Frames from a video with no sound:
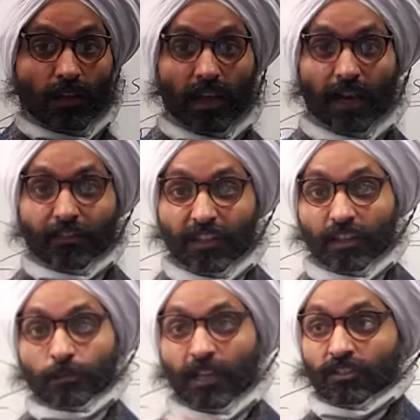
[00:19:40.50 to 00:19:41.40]
and then
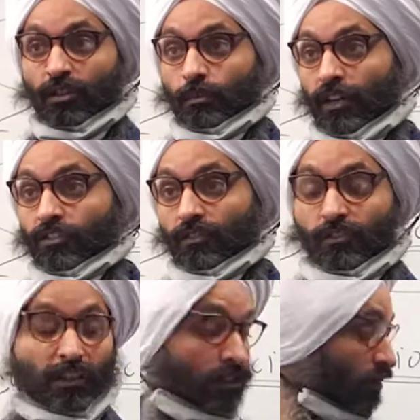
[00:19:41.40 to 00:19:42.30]
it makes a mess of
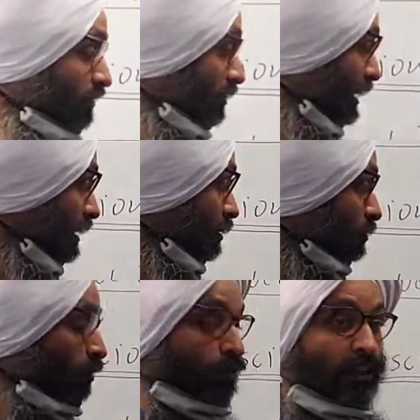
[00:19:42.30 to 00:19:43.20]
things because an 8-year-old